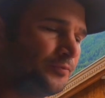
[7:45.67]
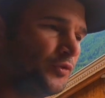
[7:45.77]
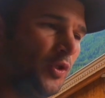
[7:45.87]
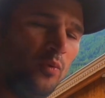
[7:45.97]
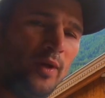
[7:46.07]

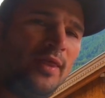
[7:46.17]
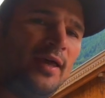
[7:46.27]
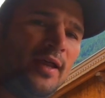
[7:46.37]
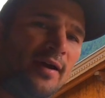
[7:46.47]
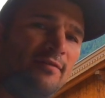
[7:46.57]
So the way
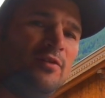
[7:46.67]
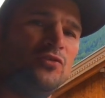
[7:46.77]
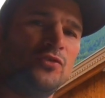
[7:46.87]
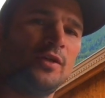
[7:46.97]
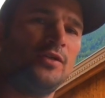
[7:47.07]
that I've
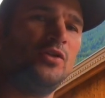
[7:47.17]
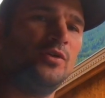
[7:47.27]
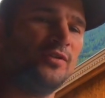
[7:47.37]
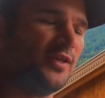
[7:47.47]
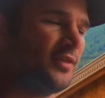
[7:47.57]
instructed you
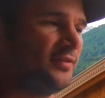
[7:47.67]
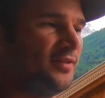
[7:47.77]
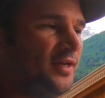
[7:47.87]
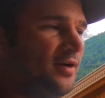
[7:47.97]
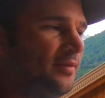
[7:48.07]
to set this
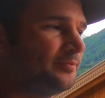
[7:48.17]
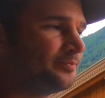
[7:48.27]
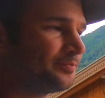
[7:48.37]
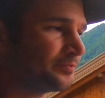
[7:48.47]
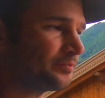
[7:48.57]
thing up,
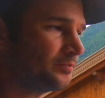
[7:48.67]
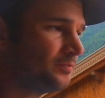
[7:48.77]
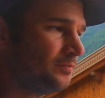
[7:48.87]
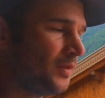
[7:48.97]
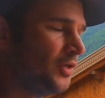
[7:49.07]

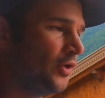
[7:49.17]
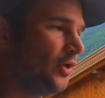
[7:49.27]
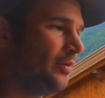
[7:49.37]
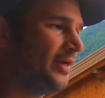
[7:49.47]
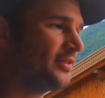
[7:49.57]
you're
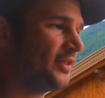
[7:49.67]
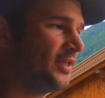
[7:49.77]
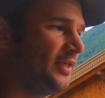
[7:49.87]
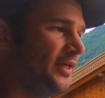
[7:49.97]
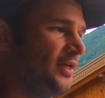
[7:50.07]
going to
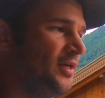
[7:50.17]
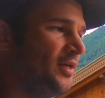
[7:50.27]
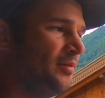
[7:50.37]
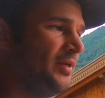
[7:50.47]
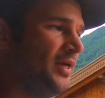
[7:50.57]
basically
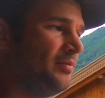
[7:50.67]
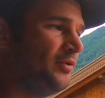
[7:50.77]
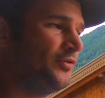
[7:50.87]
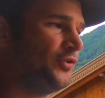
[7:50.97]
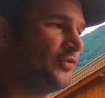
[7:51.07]
be
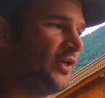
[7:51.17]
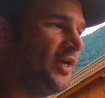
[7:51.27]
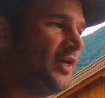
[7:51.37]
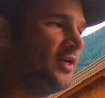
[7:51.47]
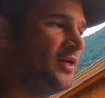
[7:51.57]
able to
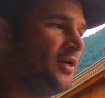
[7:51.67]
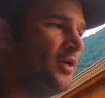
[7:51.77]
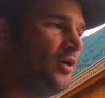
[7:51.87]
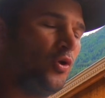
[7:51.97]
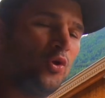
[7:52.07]
say,
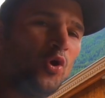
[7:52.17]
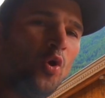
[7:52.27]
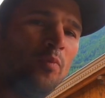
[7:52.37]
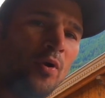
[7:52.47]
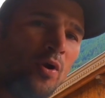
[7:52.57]

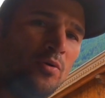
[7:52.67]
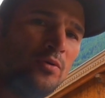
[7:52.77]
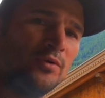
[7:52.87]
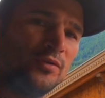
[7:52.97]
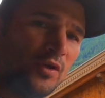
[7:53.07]
GoPro,
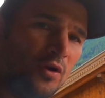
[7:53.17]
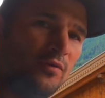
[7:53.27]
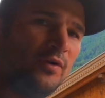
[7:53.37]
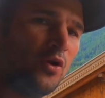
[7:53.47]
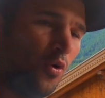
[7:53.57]

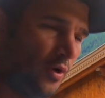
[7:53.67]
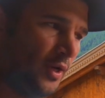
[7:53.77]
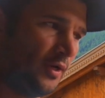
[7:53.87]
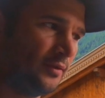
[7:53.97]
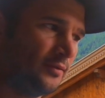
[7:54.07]
start
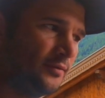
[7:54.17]
recording.